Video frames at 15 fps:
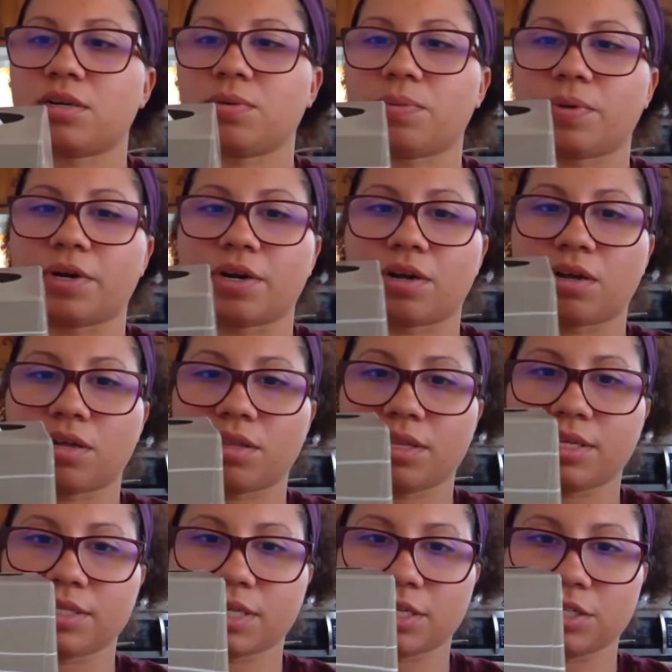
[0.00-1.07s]
are where all
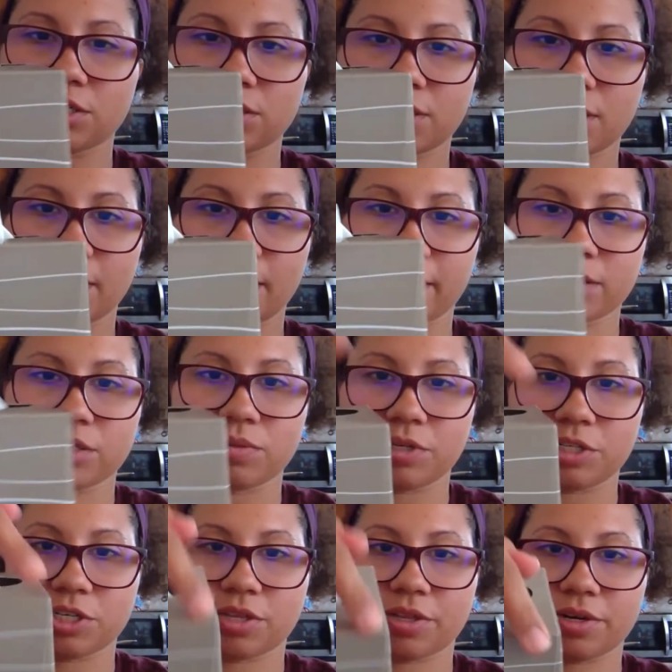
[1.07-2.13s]
these edges connect to
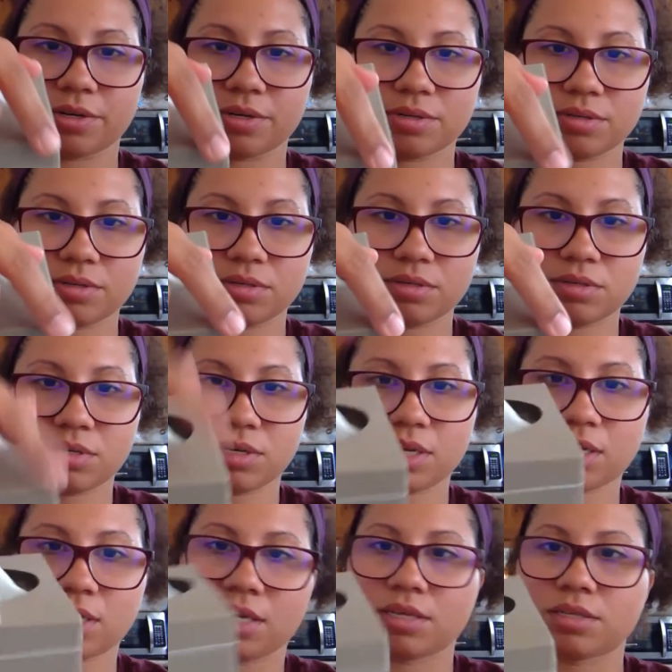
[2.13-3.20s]
each other.
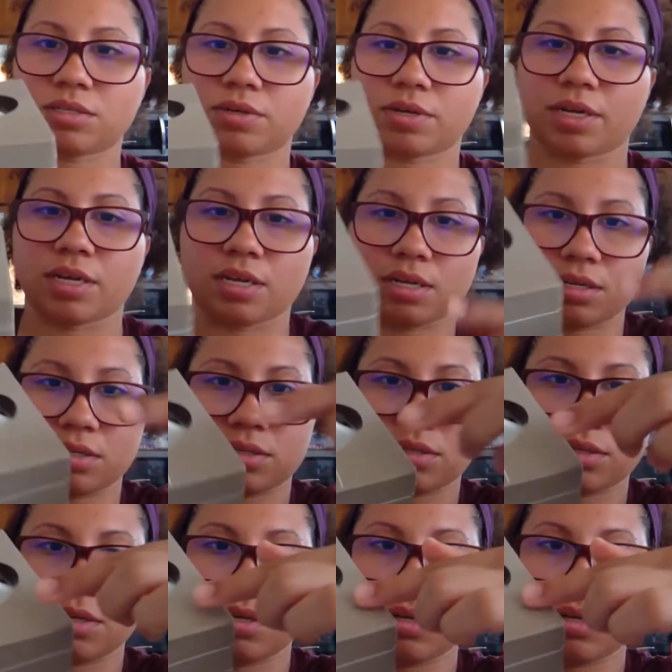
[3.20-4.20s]
Okay, so it has